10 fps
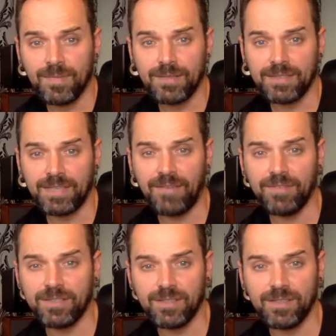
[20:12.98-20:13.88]
save
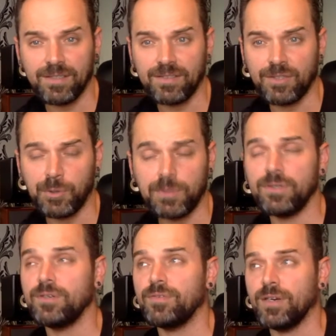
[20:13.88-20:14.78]
it in
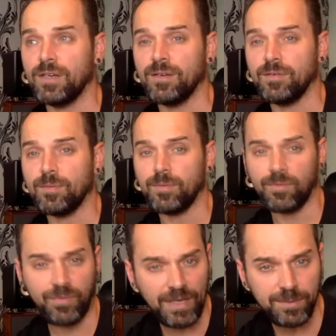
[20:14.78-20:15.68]
YouTube,
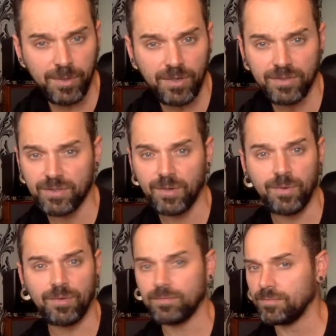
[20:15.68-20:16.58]
on Facebook.
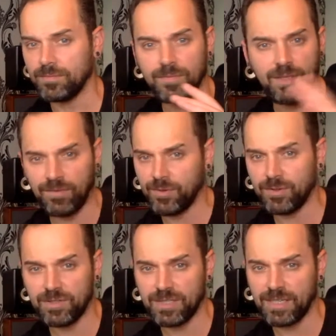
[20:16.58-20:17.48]
So if you're
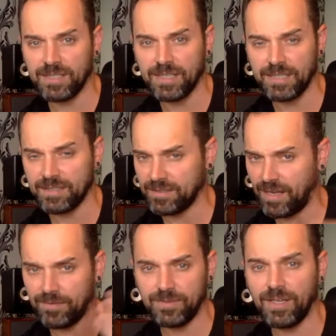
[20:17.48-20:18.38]
seeing this
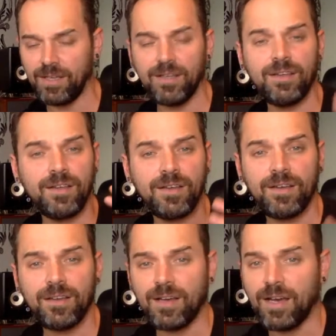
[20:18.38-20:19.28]
after
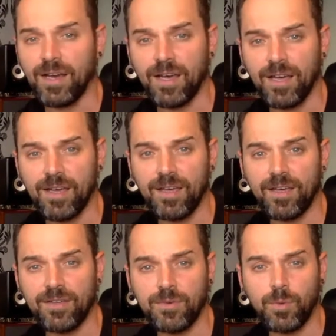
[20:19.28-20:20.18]

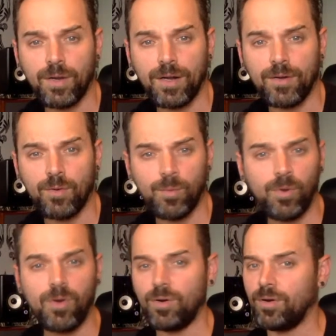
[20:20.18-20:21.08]
and you want to know
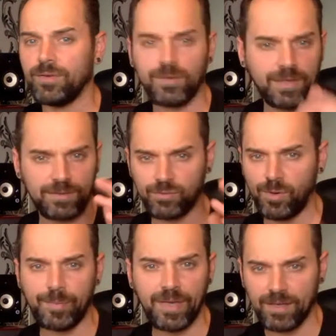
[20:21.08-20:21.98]
more, you can
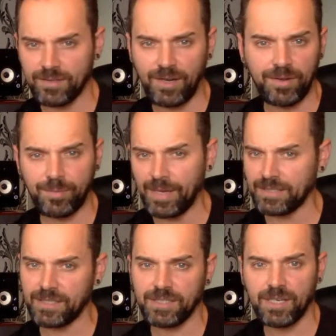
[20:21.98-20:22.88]
drop me a direct
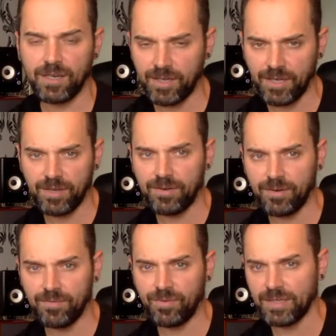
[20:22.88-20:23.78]
message
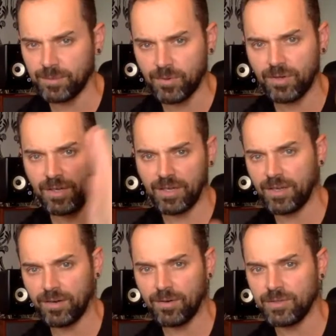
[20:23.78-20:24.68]
here on Facebook,
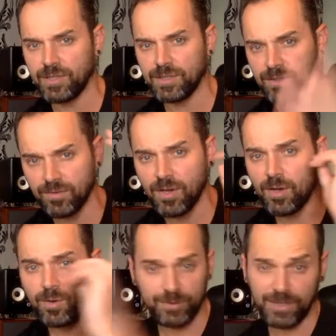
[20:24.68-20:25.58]
here on YouTube,
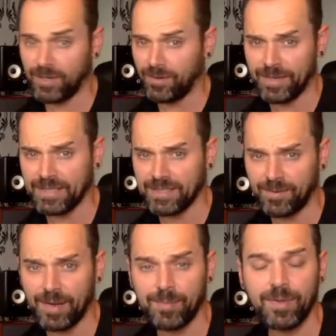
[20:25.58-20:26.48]
or there on
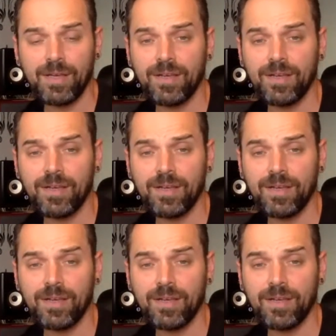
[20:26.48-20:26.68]
Instagram.